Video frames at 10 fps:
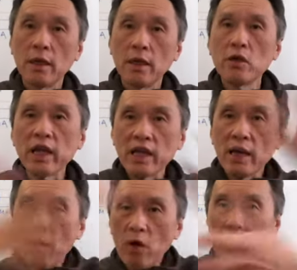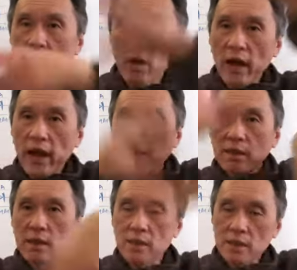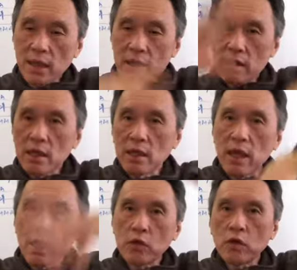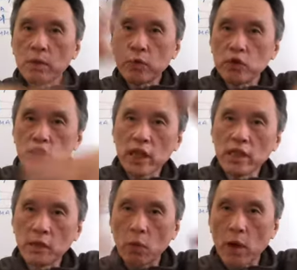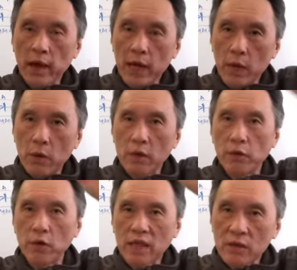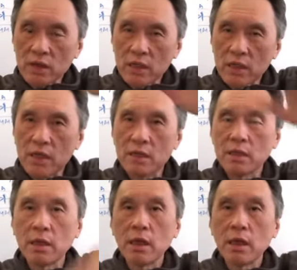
You can have all your hand here standing there doing push hand and whatever for 1,000 years.